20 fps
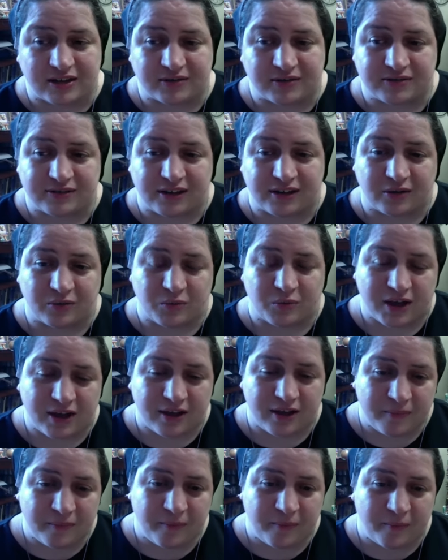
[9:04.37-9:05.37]
I was like,
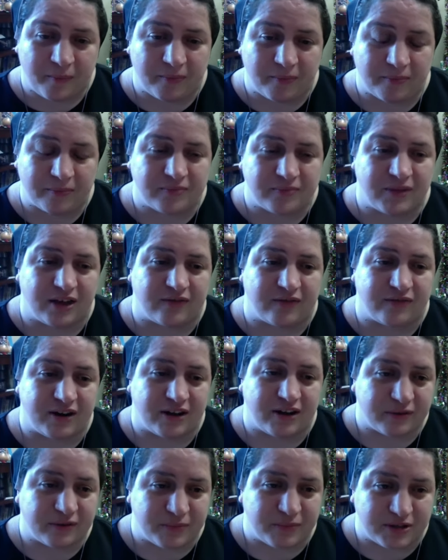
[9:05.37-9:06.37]
well, I've
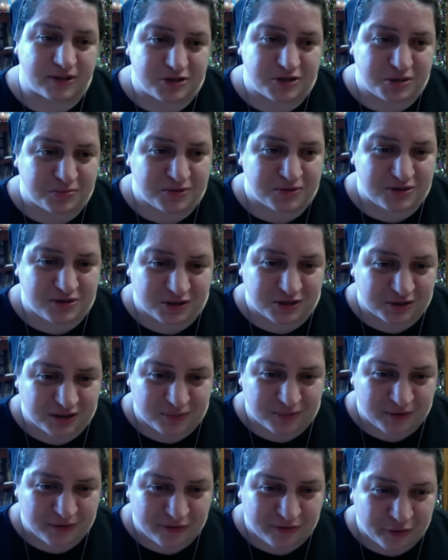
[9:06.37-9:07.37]
never been to Missouri
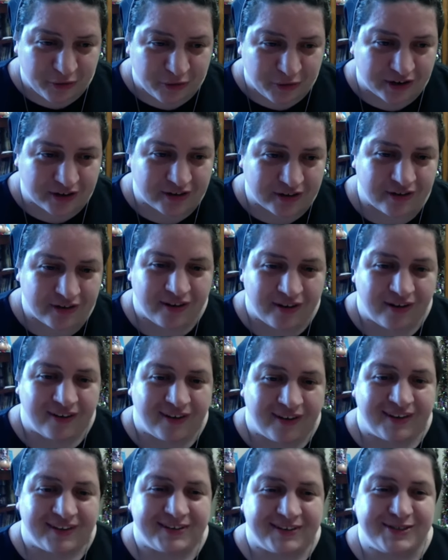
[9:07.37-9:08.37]
before,
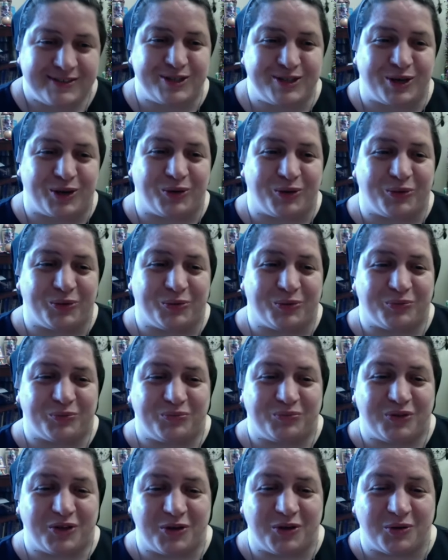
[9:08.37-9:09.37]
so
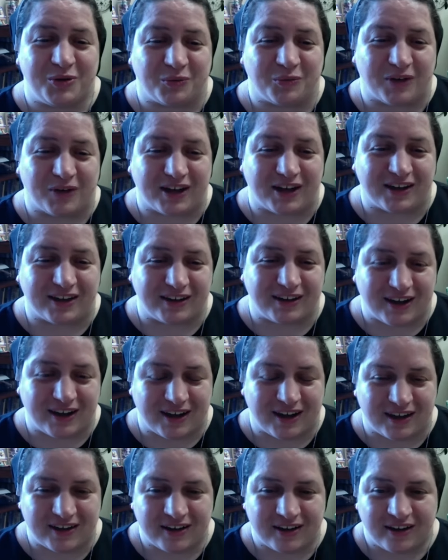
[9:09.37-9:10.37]
why
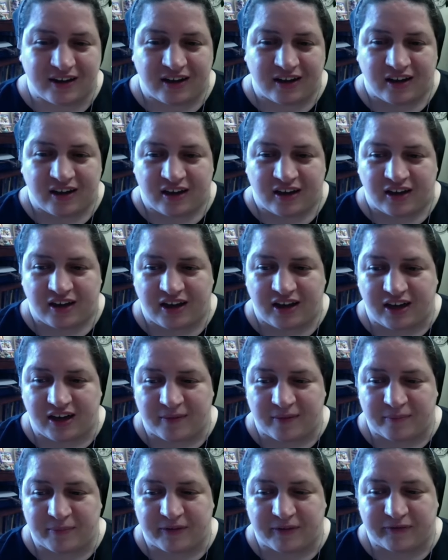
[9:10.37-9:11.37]
not?
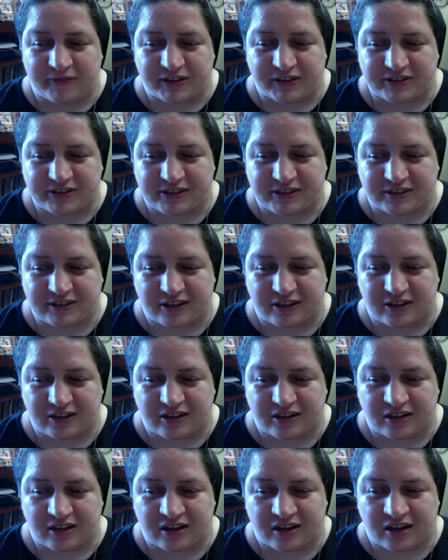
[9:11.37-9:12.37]
But first I said,
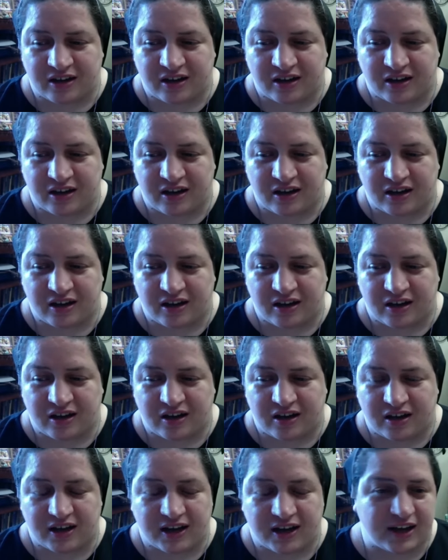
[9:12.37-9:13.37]

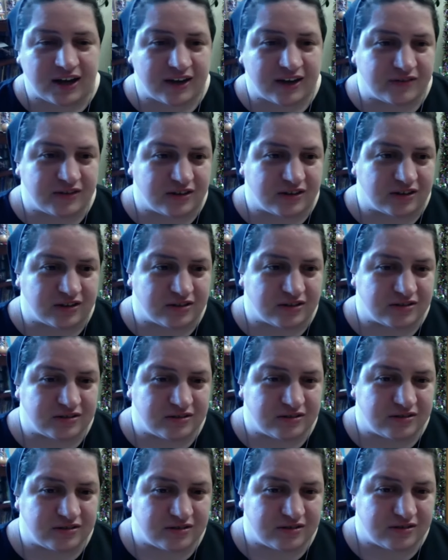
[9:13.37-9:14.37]
I have to
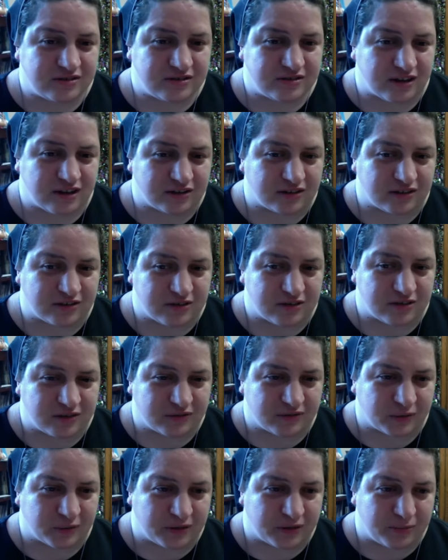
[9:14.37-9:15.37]
talk this
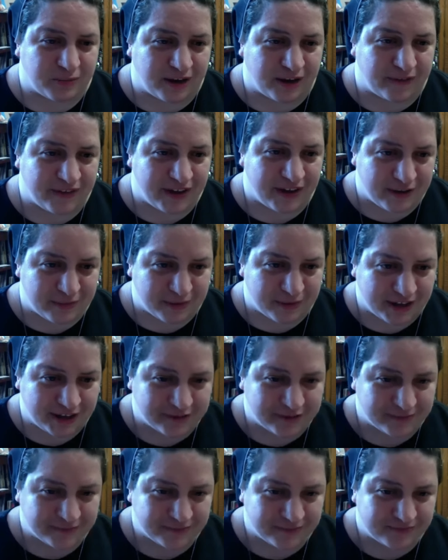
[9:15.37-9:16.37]
over with my
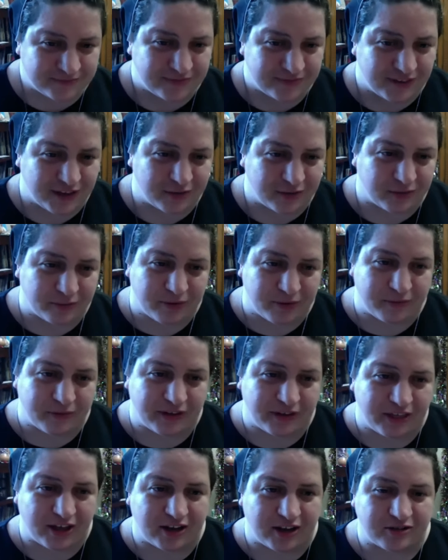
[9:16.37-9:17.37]
family. Now,
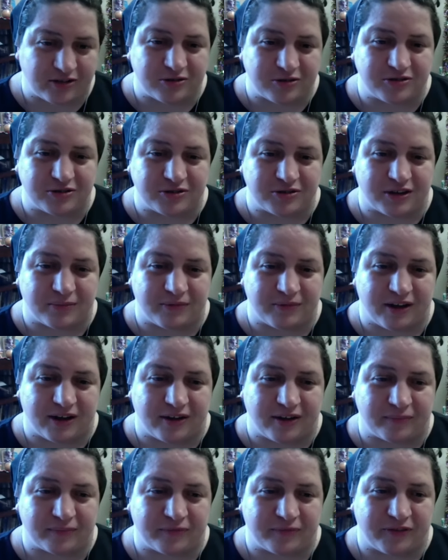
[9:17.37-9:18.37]
remember that I told you
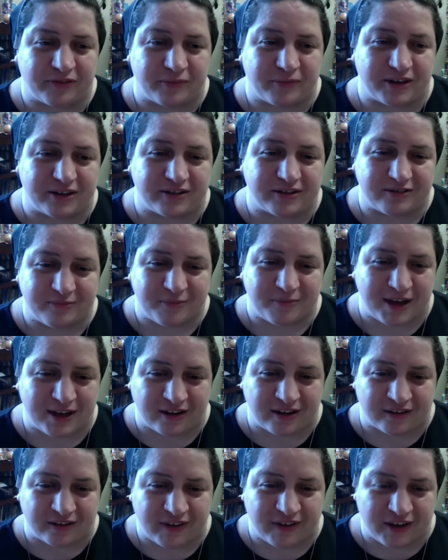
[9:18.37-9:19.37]
I'm from a
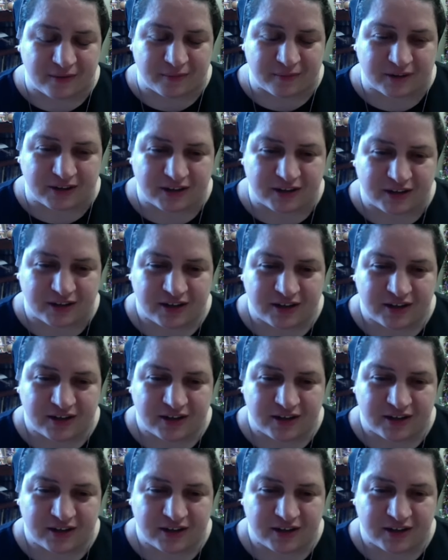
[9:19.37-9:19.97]
Hispanic family.